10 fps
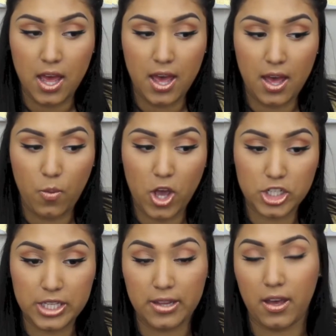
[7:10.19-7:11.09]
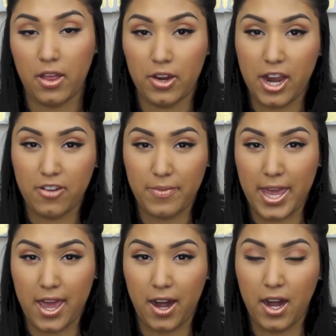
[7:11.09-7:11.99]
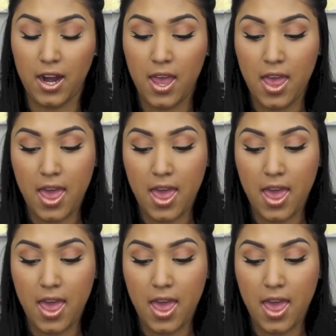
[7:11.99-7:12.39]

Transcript: uh, washing the color out of my hair